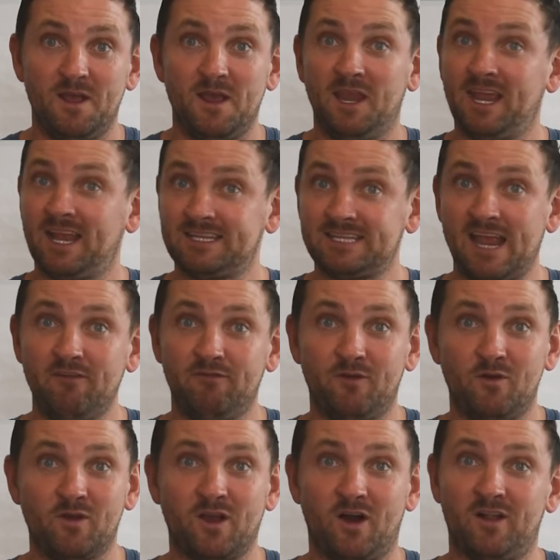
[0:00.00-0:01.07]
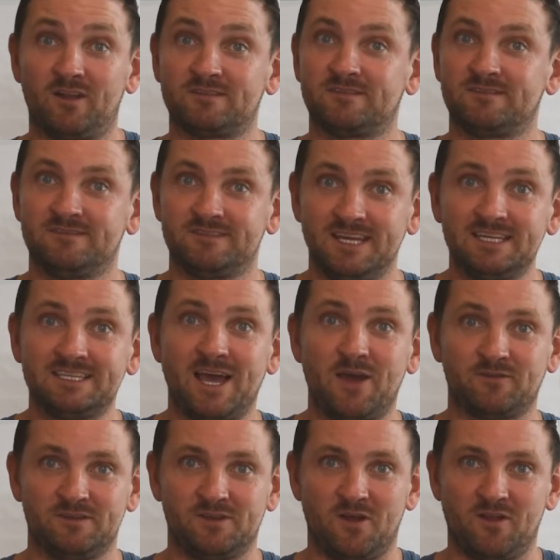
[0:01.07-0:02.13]
You get 10 phone calls,
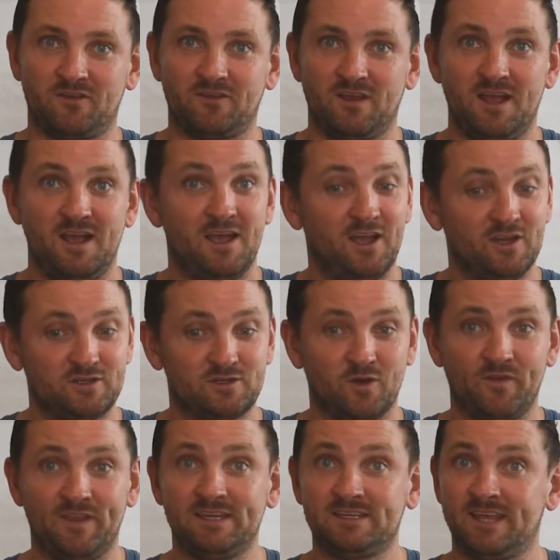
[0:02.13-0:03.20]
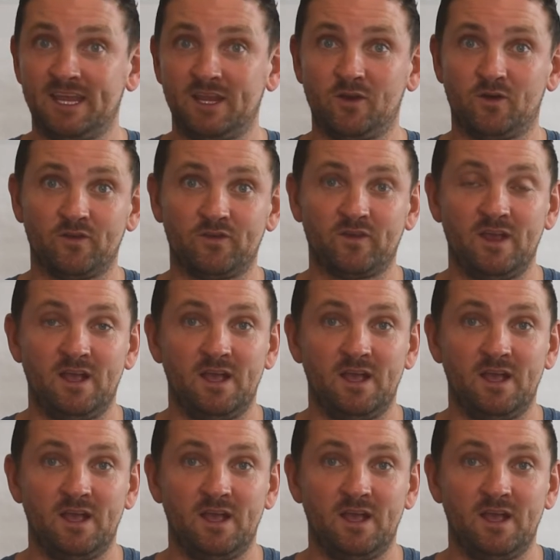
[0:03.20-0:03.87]
$6,000, and so this thing goes.